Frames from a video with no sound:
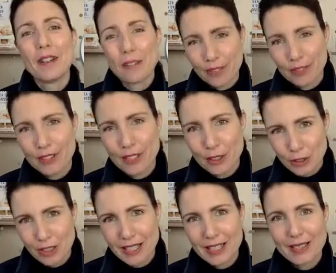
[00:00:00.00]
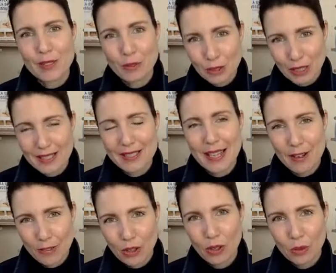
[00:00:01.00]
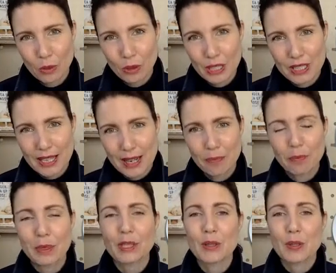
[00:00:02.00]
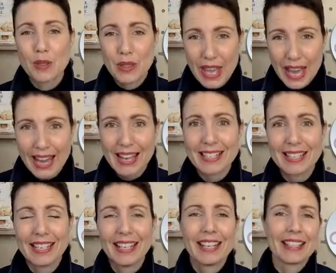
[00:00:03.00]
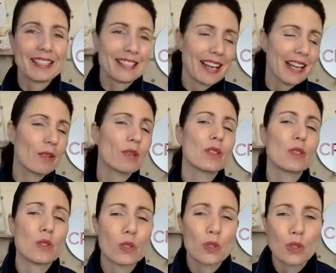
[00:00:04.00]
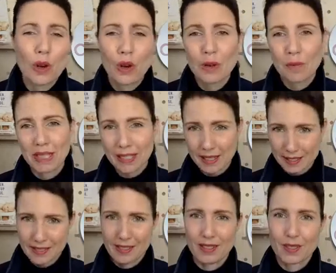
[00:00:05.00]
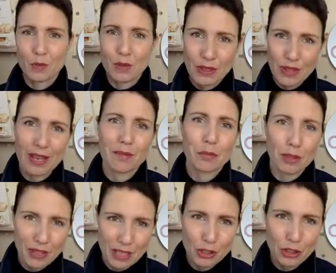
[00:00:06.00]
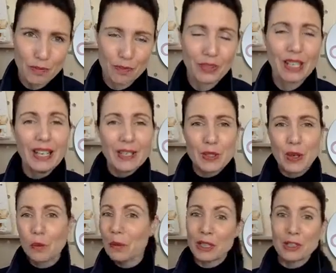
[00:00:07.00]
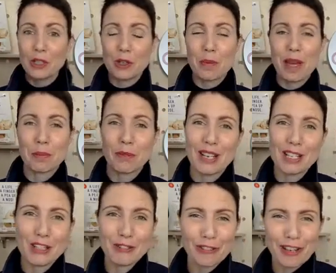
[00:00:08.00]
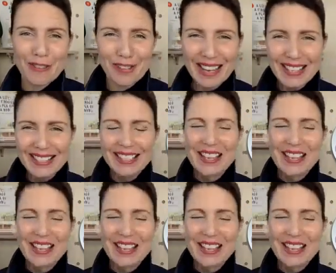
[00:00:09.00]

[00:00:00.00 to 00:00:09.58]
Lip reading: 50 degrees less out of the hot water tap, because that saves so many accidents with that prevention. So we could talk about prevention forever,